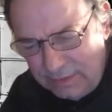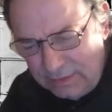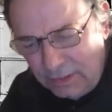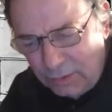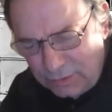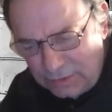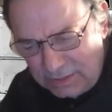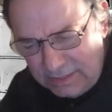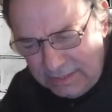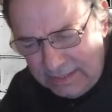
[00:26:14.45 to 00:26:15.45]
notes
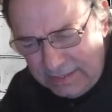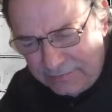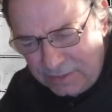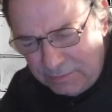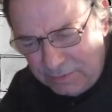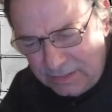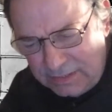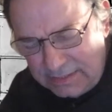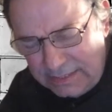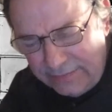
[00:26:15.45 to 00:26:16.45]
if someone had
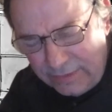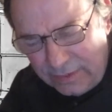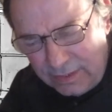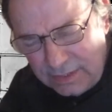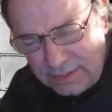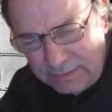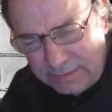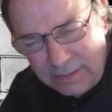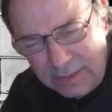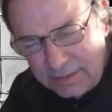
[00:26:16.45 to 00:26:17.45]
seen their husband.